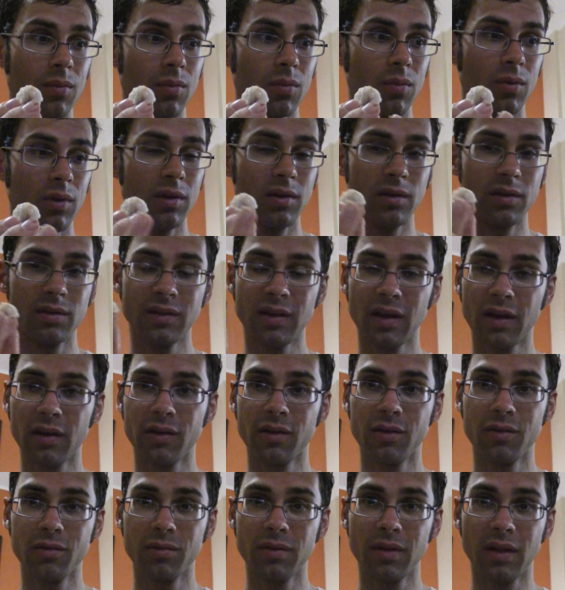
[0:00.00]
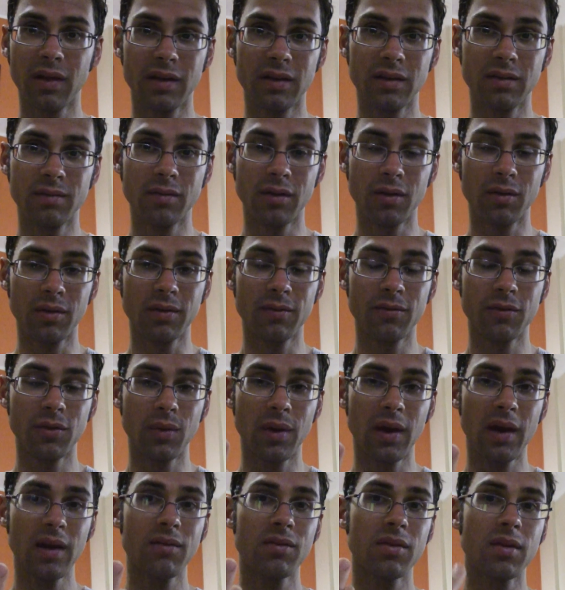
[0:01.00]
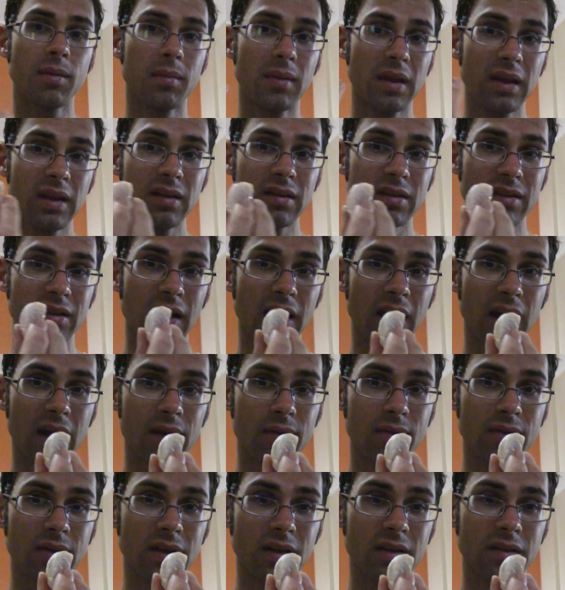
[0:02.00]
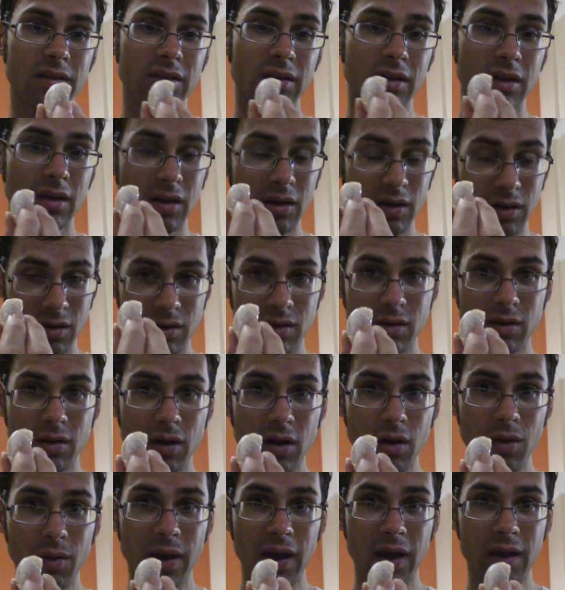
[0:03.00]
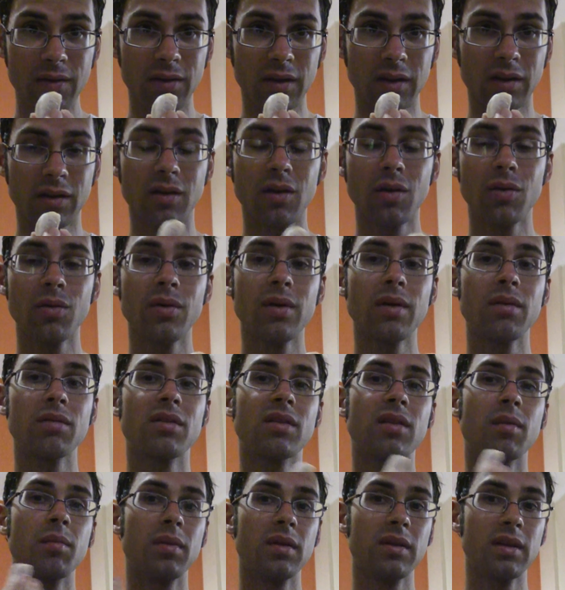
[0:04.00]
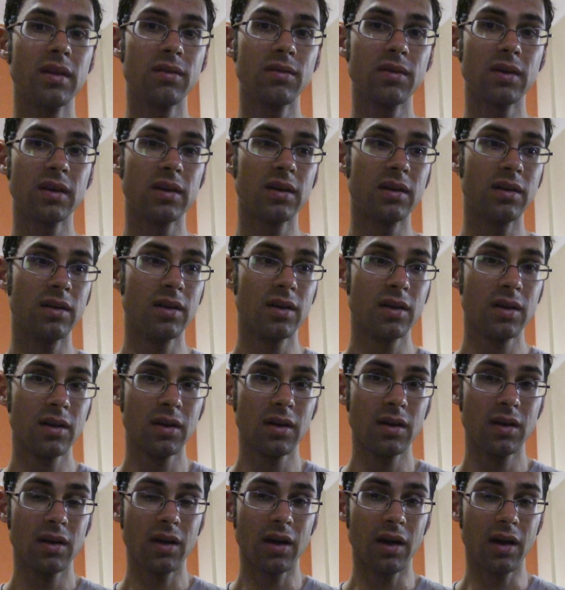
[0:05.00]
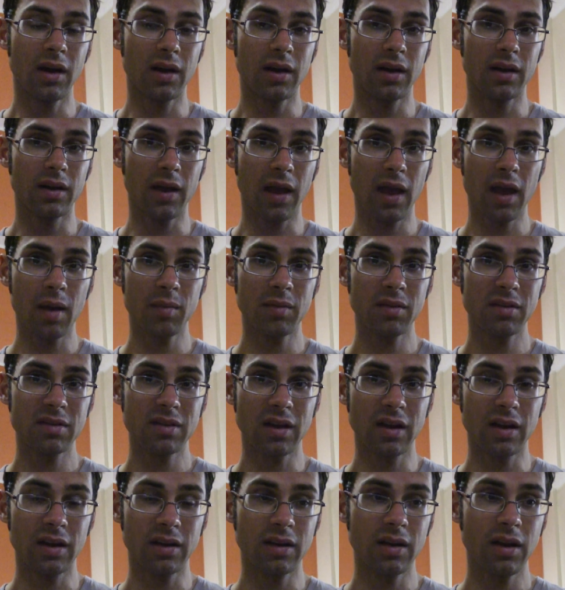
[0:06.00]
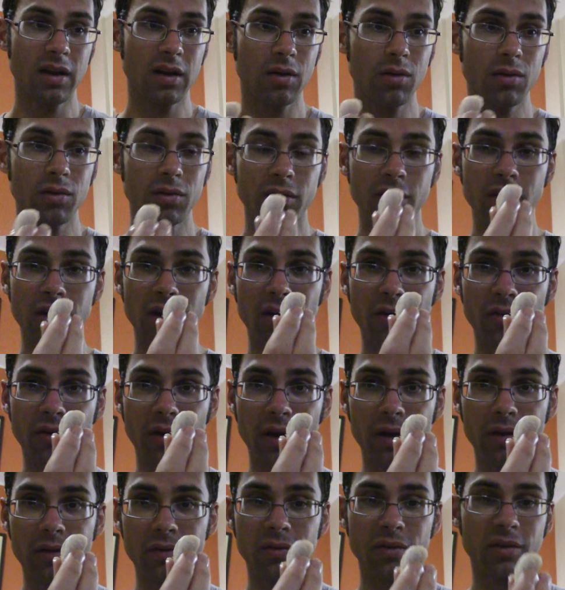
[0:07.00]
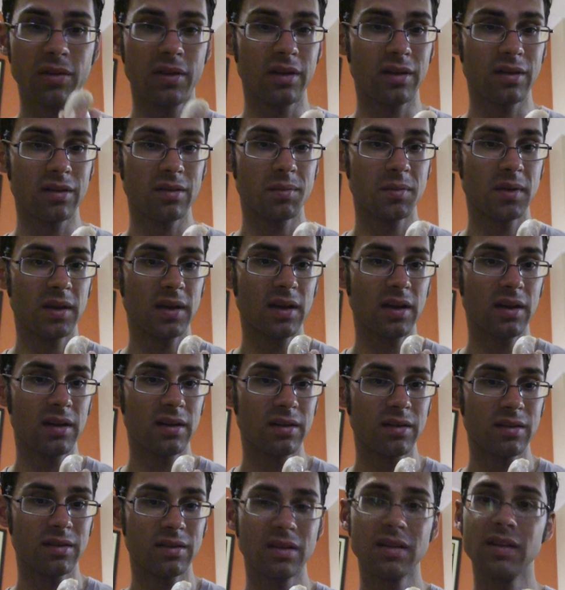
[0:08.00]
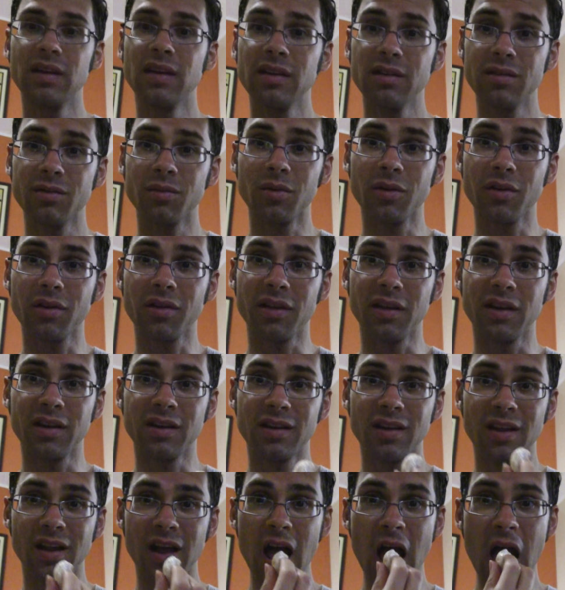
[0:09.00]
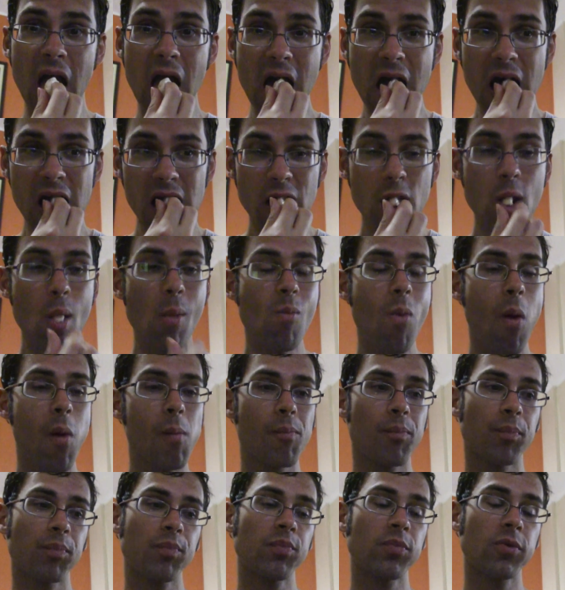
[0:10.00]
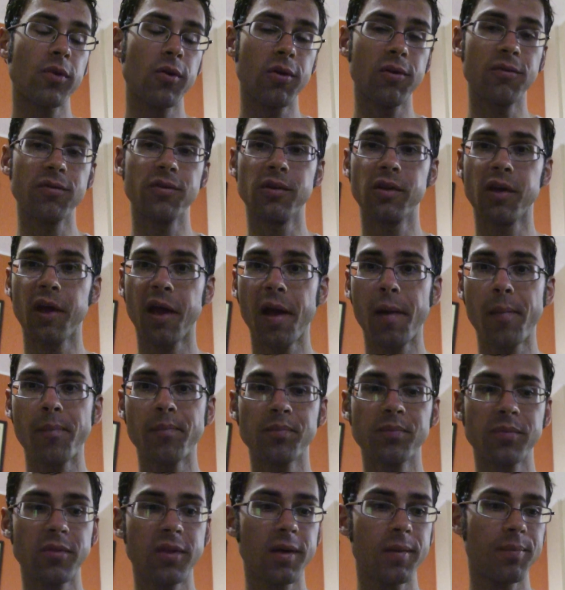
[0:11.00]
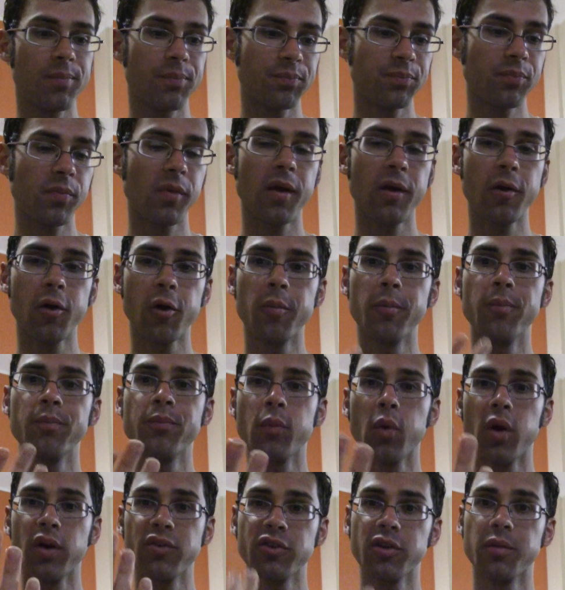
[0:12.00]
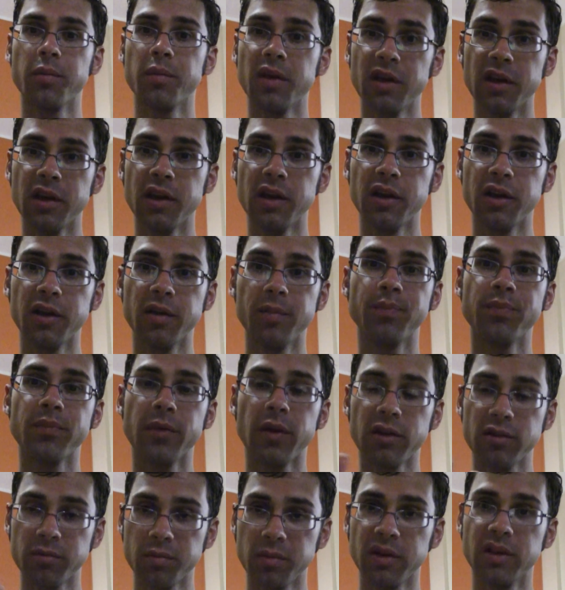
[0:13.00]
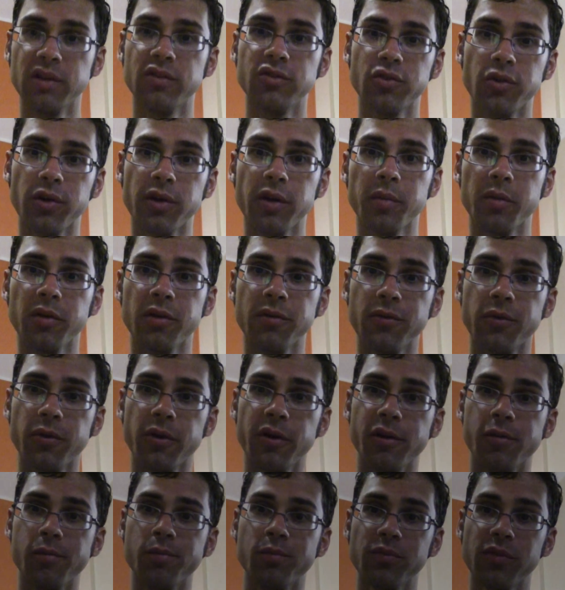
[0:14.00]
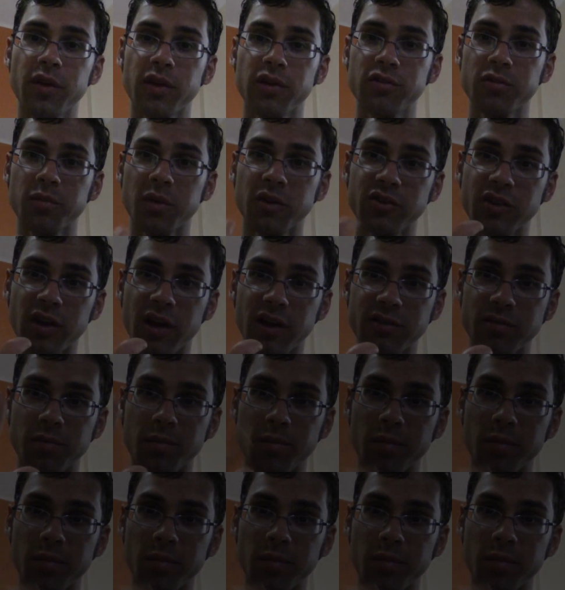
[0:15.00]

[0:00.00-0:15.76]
will tell you that, you know, if you have the means to have this, go have it. Go out to the Bolivian Amazon and go looking around for this, because it's worth it. Or if you can't, then I hope watching me eat it has been enjoyable for you. Thanks so much, guys.